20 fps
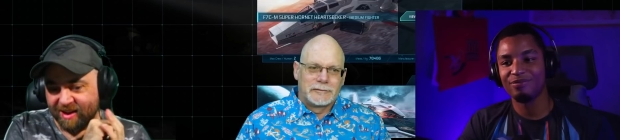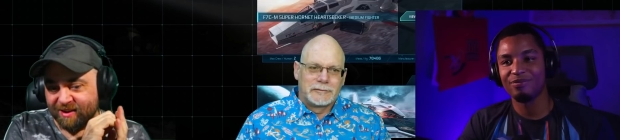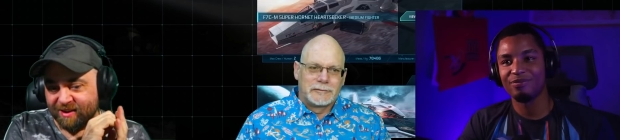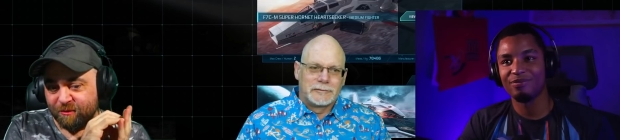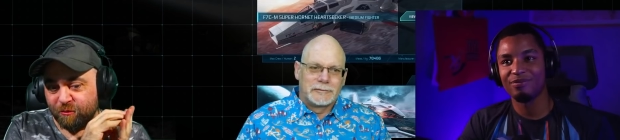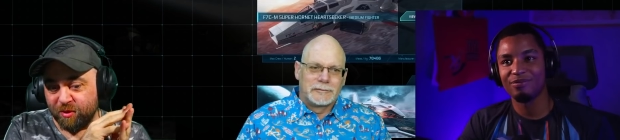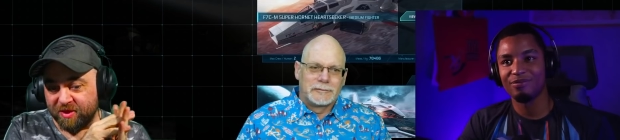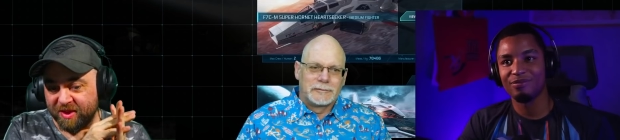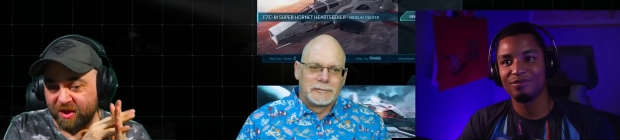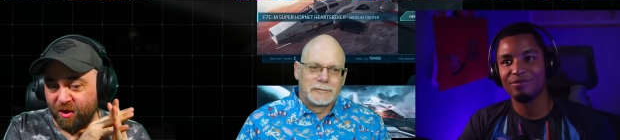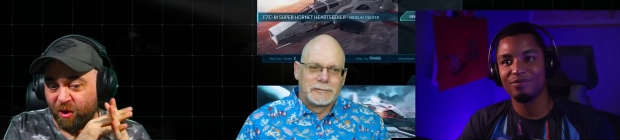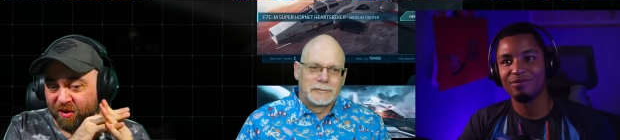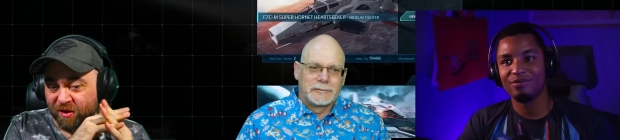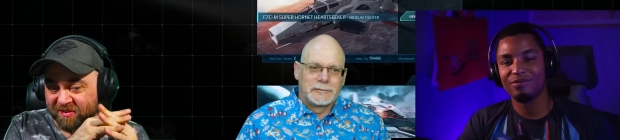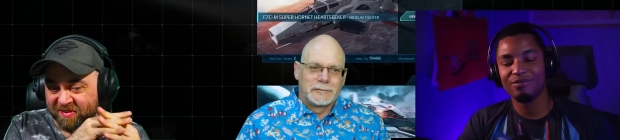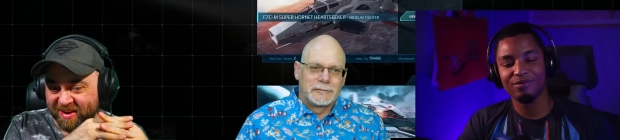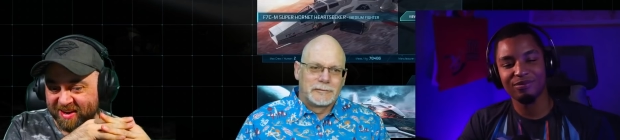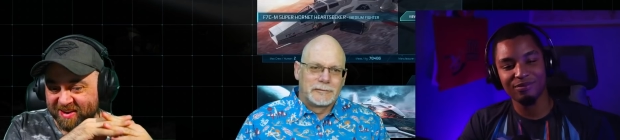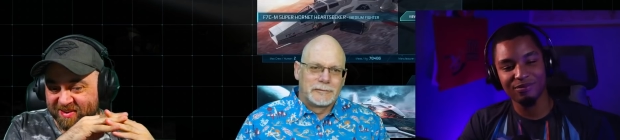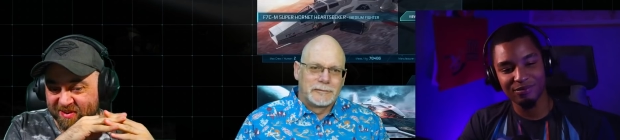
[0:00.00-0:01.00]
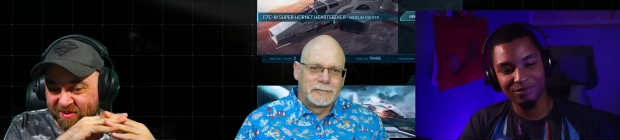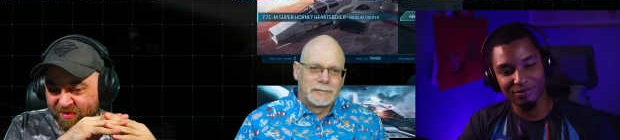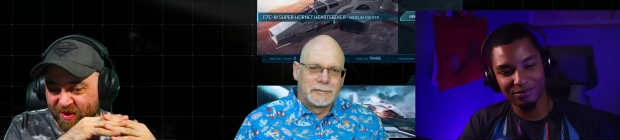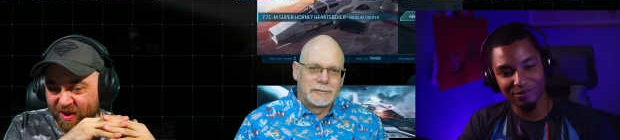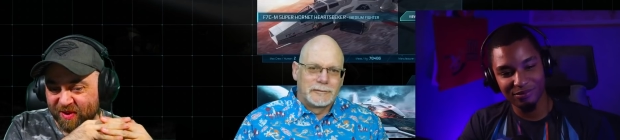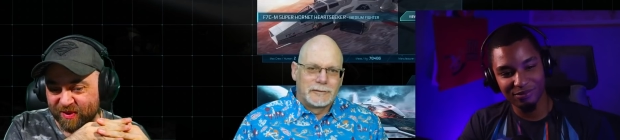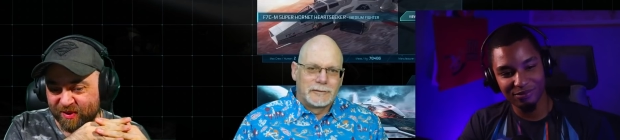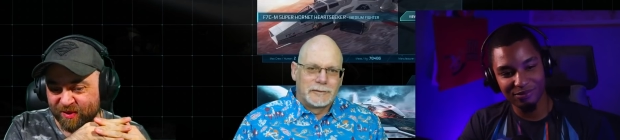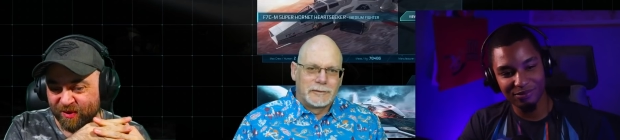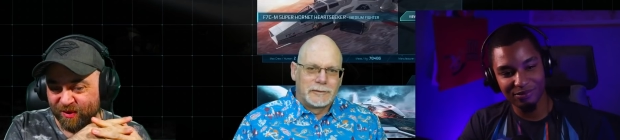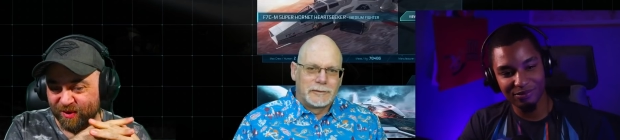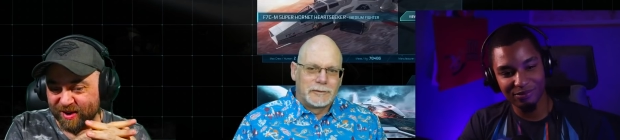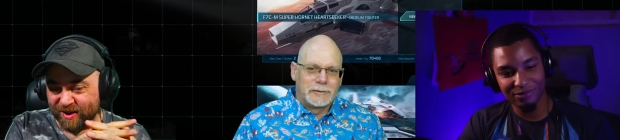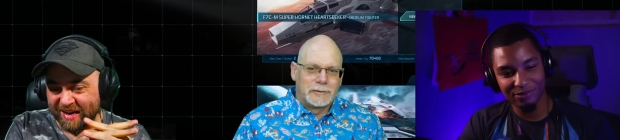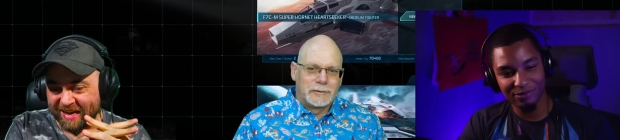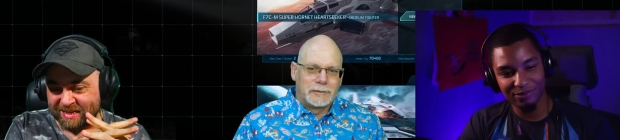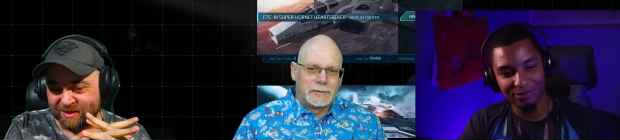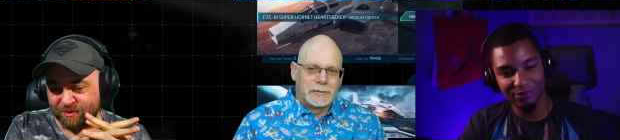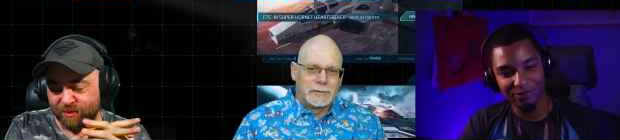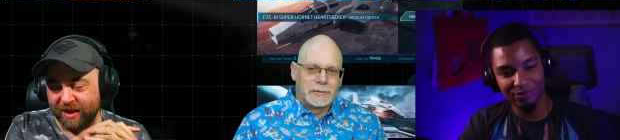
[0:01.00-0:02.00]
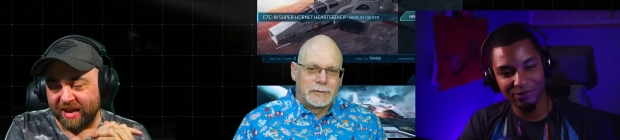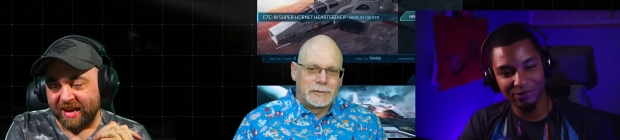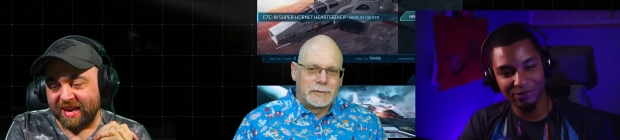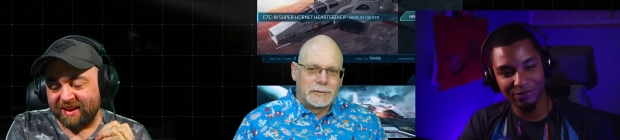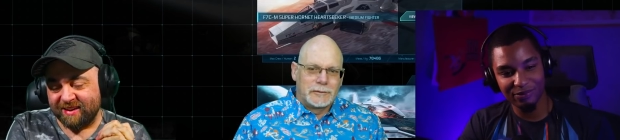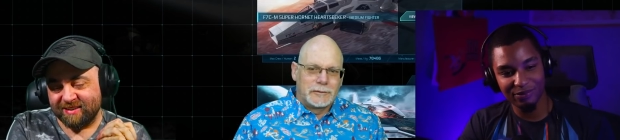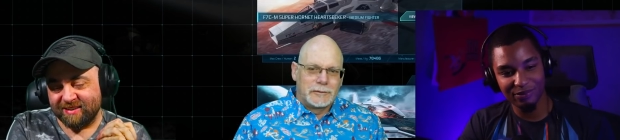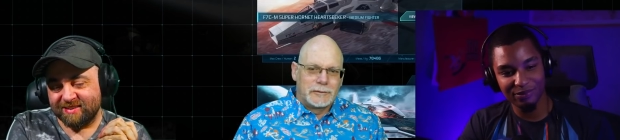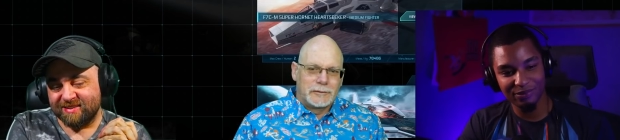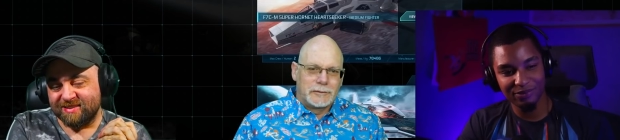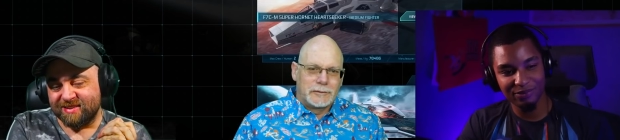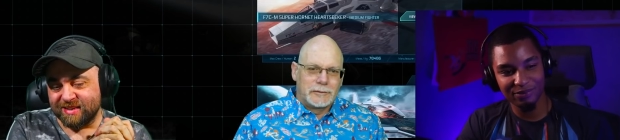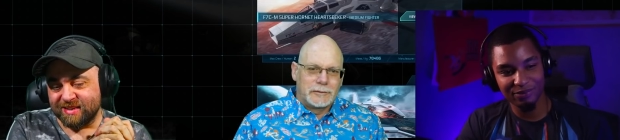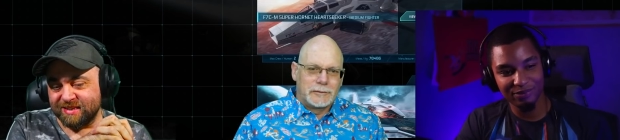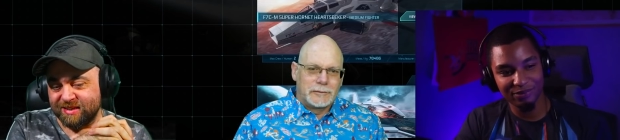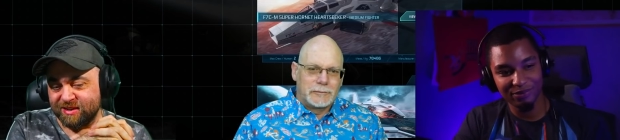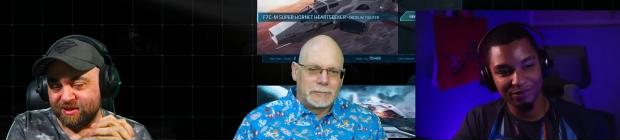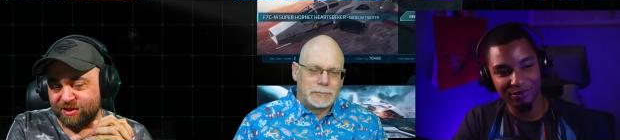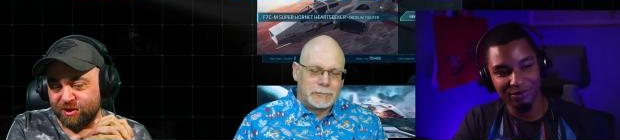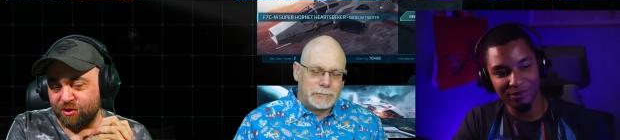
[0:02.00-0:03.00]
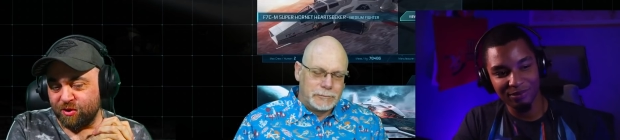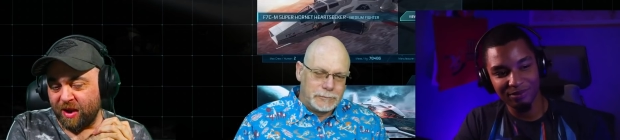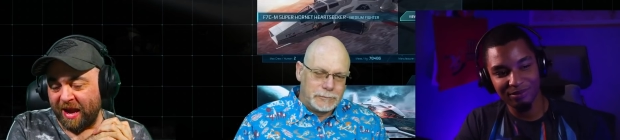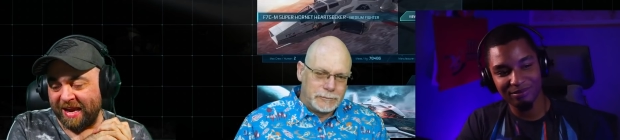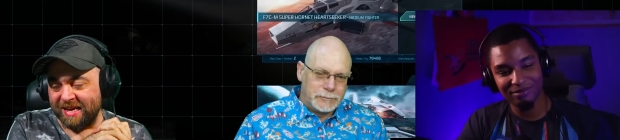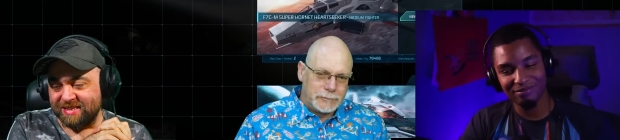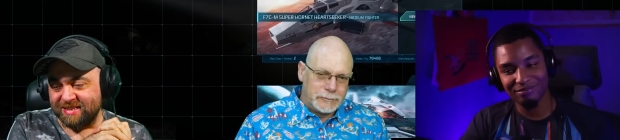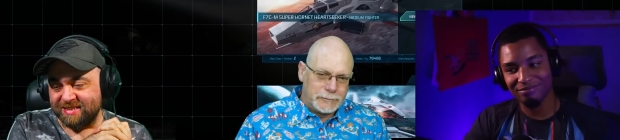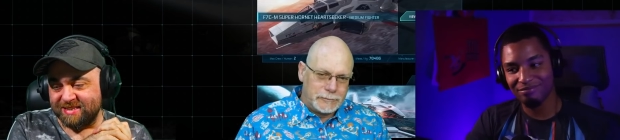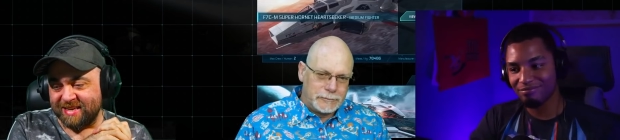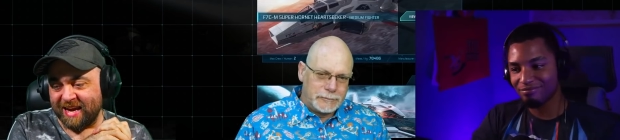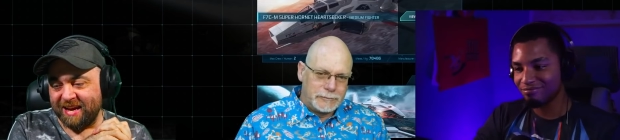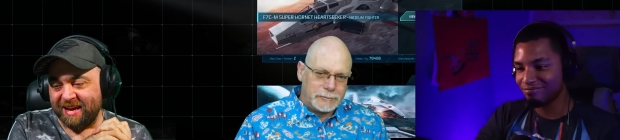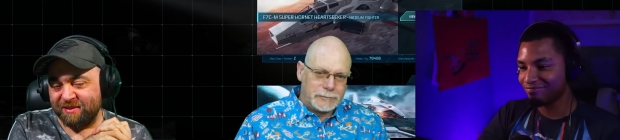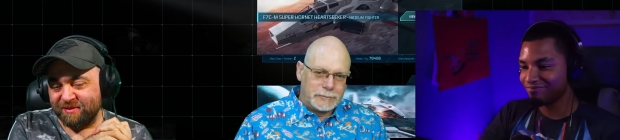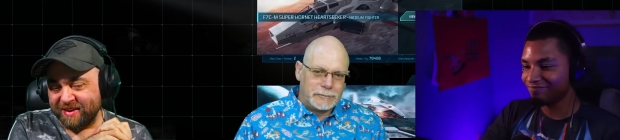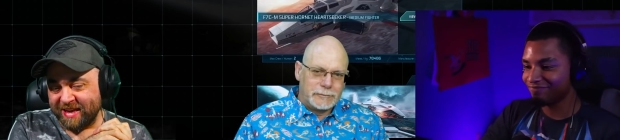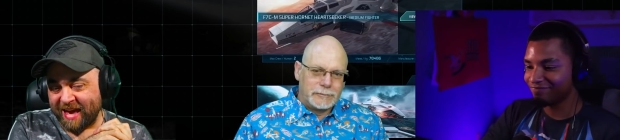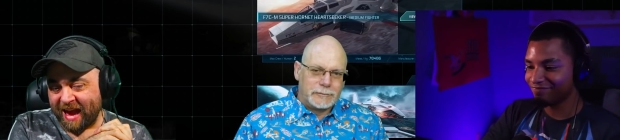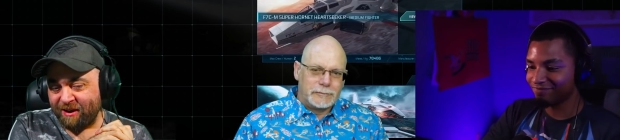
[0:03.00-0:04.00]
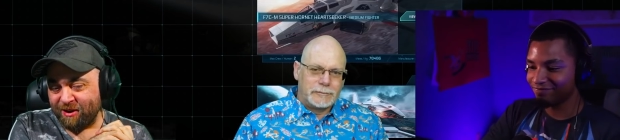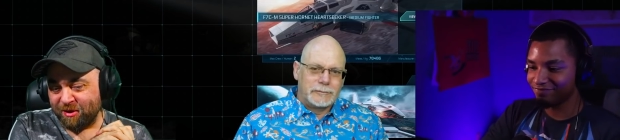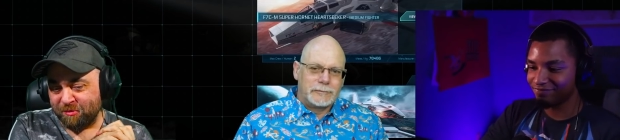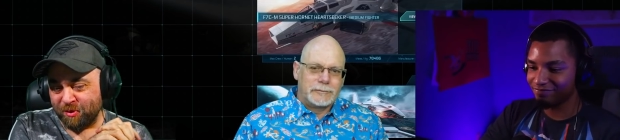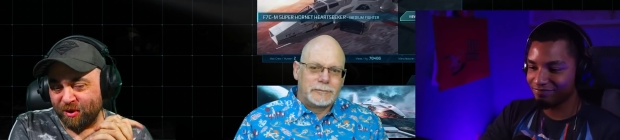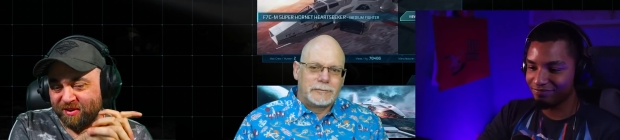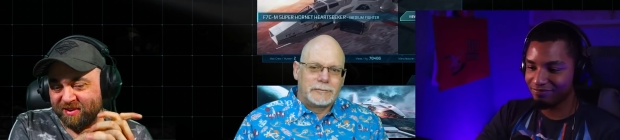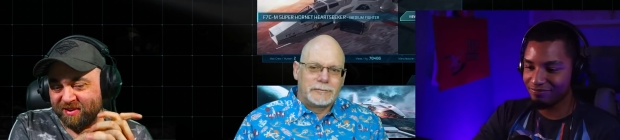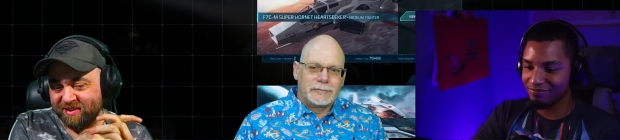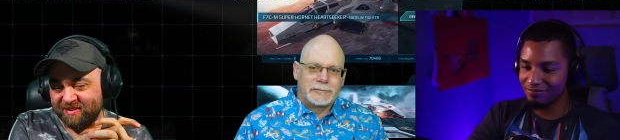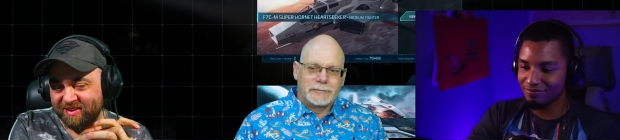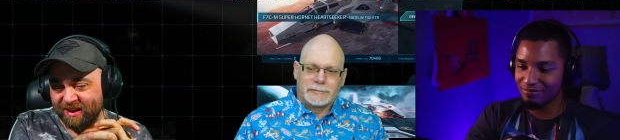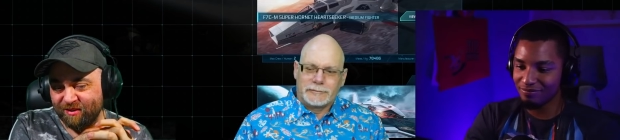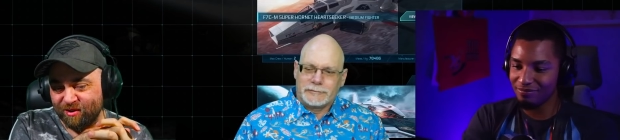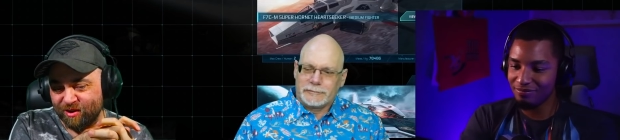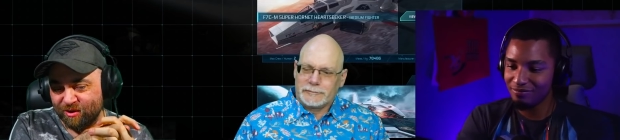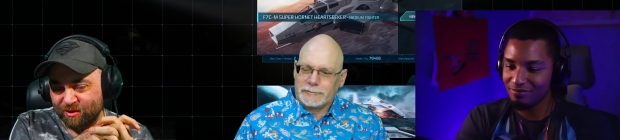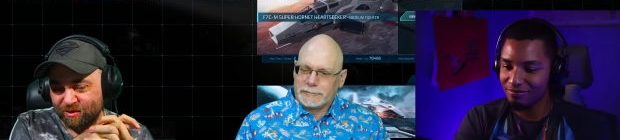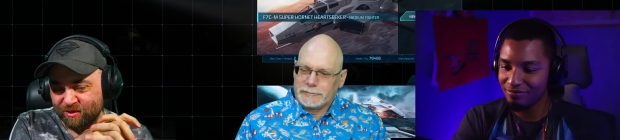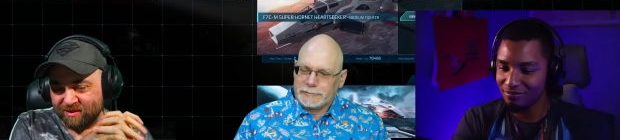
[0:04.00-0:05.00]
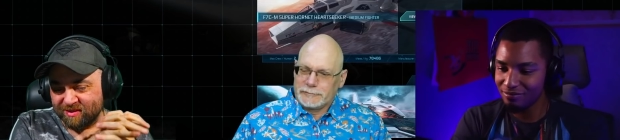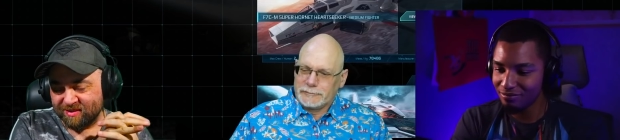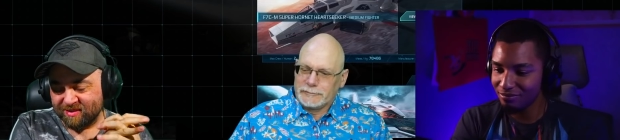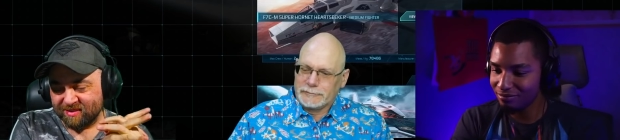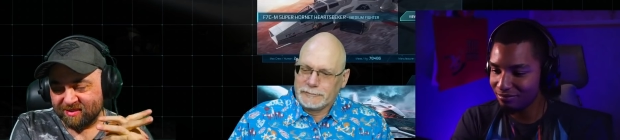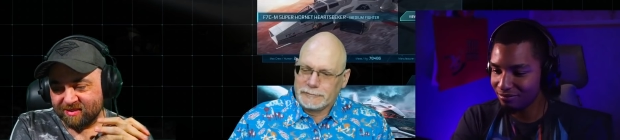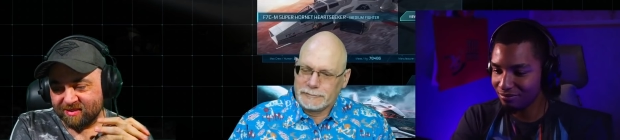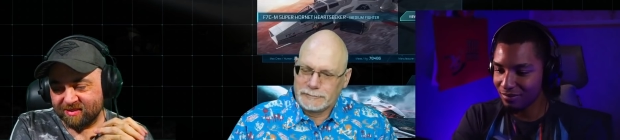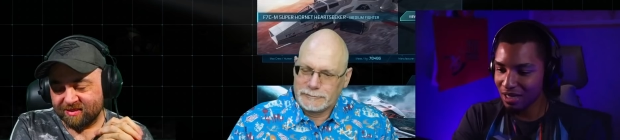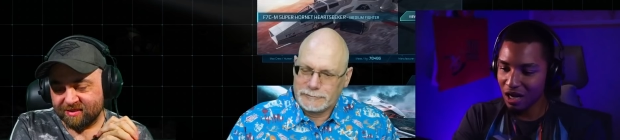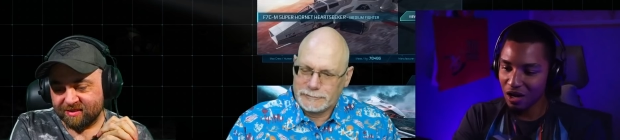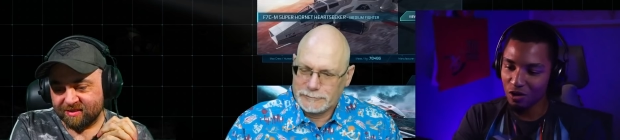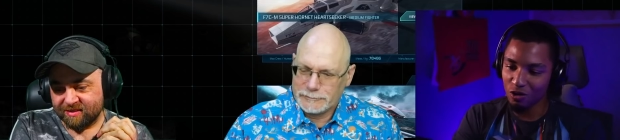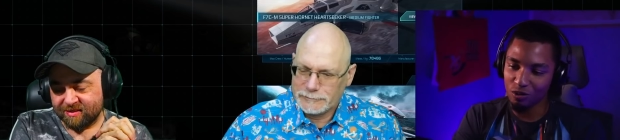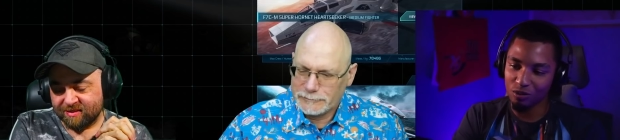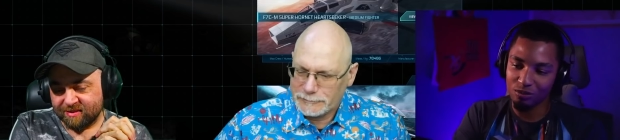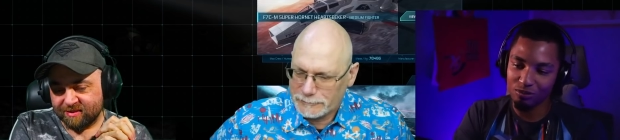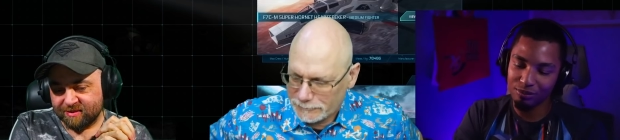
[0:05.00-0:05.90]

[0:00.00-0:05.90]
Speaker 1: With the Odyssey just around the corner next week, do, do you hesitate on the Carrack purchase there at all? No,